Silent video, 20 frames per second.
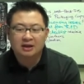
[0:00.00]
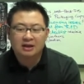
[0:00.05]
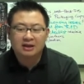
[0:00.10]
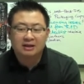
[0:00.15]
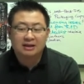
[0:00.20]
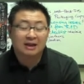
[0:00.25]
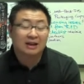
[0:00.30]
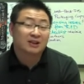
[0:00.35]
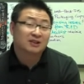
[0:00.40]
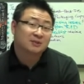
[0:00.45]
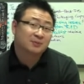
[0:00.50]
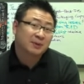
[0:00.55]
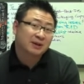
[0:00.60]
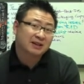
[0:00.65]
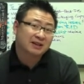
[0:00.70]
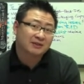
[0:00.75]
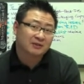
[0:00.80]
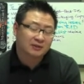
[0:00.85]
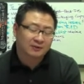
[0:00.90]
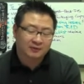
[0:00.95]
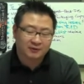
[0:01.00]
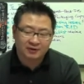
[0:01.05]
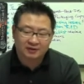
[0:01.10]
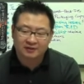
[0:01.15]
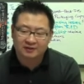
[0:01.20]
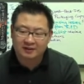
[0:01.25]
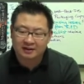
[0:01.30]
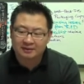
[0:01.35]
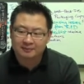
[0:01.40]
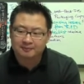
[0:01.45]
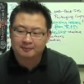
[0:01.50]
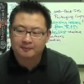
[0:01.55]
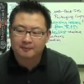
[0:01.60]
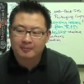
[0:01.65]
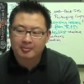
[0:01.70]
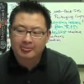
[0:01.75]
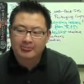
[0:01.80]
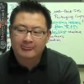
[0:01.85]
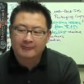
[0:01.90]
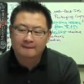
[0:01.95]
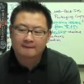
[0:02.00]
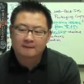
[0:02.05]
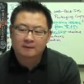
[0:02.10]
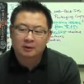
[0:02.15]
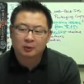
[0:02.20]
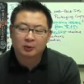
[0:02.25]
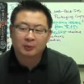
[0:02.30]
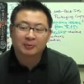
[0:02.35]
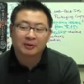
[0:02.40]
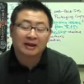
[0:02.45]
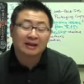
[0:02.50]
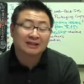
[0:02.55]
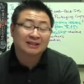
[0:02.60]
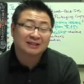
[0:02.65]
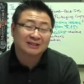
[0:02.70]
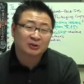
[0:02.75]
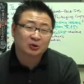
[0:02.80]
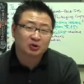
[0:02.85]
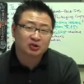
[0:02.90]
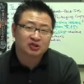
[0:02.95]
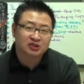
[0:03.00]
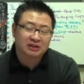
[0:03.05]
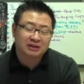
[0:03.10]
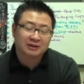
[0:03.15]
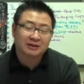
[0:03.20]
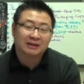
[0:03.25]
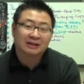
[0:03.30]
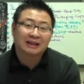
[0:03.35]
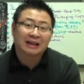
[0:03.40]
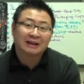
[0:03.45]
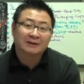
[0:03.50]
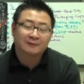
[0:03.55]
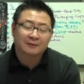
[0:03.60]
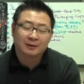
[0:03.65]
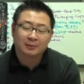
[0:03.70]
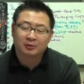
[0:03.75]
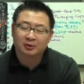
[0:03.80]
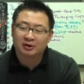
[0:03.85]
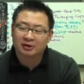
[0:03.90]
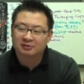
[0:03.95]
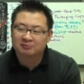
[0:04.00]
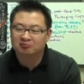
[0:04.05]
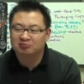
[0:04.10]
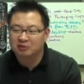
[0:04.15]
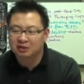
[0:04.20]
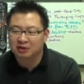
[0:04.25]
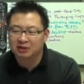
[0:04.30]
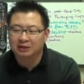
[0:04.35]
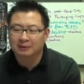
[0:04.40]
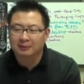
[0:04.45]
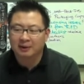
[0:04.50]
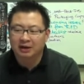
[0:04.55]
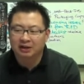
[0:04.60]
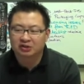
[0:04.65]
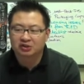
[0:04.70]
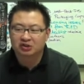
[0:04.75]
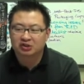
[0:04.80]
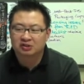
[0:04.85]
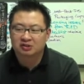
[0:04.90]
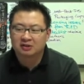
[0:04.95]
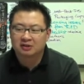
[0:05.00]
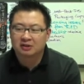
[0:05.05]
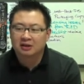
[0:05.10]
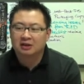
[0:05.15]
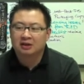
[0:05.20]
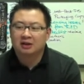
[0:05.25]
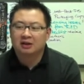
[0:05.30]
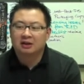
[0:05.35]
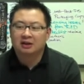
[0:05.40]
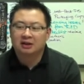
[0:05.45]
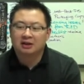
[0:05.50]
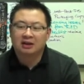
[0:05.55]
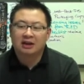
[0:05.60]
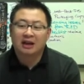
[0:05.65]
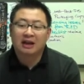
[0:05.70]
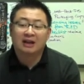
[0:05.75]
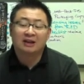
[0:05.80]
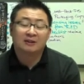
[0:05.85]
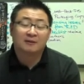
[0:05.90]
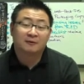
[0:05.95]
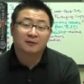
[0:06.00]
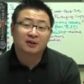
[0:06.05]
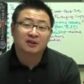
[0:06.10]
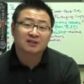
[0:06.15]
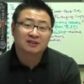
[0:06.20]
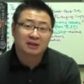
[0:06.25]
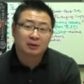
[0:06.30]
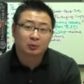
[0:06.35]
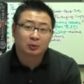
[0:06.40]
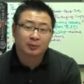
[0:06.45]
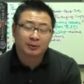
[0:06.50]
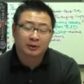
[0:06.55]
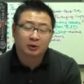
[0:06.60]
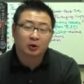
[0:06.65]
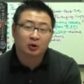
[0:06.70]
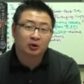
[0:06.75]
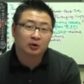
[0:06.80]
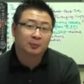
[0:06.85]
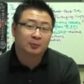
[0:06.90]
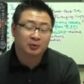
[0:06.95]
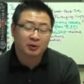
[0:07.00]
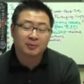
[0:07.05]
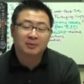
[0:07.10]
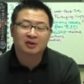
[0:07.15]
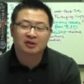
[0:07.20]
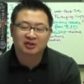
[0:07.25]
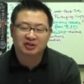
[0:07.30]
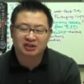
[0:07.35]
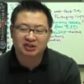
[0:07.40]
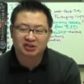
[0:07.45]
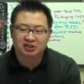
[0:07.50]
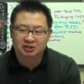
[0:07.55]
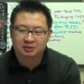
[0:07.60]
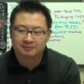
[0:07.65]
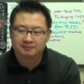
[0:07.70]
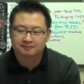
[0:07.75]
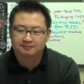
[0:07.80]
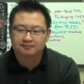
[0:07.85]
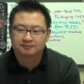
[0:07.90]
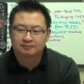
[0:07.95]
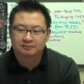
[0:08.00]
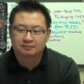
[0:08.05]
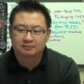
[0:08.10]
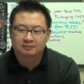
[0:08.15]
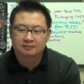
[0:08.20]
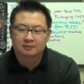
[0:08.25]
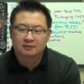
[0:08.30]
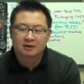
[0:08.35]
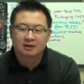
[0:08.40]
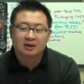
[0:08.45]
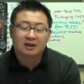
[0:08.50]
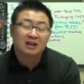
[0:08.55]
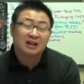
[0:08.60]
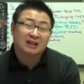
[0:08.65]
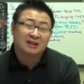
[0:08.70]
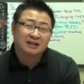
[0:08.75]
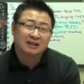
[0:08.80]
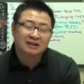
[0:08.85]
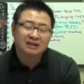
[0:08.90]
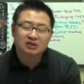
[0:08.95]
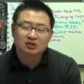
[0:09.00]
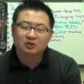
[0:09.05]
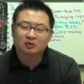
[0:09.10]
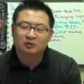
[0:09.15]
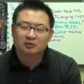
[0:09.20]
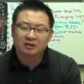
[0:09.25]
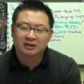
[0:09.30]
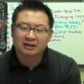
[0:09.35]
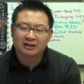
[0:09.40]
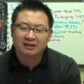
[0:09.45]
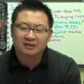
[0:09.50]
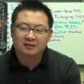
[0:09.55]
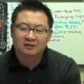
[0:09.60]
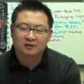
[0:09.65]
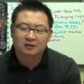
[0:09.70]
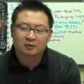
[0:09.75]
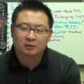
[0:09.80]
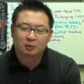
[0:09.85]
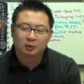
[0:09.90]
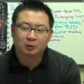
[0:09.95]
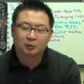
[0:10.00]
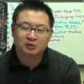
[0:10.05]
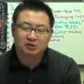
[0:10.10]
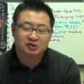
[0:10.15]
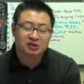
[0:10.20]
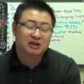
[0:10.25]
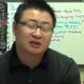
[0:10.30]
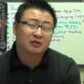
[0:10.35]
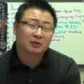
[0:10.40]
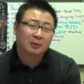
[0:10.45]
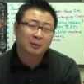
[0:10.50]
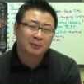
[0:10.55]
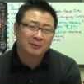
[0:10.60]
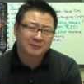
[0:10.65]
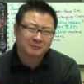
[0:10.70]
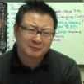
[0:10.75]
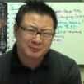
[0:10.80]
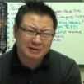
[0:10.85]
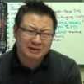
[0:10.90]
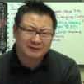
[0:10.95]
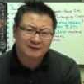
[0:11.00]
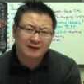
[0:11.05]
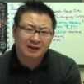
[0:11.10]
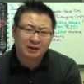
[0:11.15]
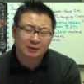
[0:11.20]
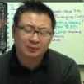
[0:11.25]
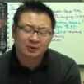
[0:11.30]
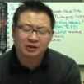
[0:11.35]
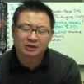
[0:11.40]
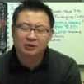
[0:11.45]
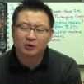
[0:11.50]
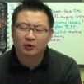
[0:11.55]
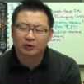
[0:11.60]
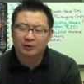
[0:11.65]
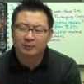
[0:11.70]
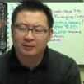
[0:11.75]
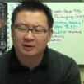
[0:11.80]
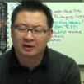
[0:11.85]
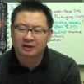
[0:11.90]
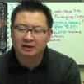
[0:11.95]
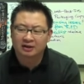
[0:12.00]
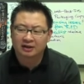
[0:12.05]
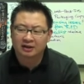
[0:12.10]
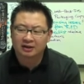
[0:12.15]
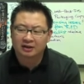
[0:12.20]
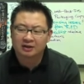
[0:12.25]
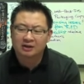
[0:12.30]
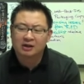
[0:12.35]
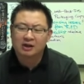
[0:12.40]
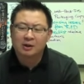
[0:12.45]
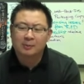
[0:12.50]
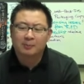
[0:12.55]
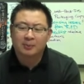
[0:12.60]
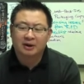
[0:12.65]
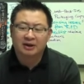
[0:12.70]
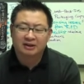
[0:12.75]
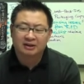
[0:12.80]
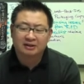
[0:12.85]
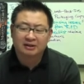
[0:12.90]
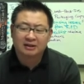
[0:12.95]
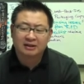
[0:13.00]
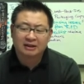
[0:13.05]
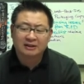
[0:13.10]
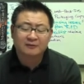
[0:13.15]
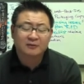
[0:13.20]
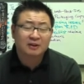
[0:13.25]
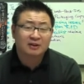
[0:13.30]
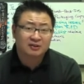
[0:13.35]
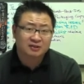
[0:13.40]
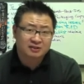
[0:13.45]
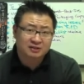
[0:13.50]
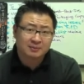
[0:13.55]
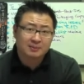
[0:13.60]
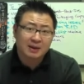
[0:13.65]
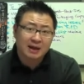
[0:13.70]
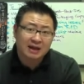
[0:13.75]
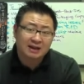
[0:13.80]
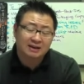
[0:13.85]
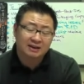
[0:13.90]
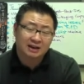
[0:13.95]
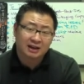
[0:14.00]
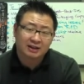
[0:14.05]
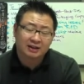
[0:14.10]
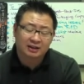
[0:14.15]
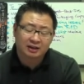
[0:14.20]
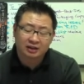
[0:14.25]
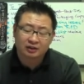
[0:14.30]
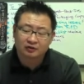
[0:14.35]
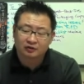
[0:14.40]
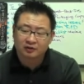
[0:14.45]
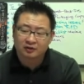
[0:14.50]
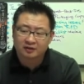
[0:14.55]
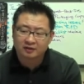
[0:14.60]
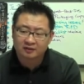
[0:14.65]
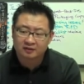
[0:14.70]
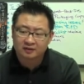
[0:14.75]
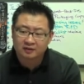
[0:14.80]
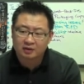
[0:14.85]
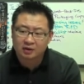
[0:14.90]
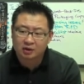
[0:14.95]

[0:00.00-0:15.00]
Now, speaking of the first set, we plan to launch in late February, early March, and the first set will be called Premier Edition. The initial release will generally be available in North America, but if there is demand in other countries,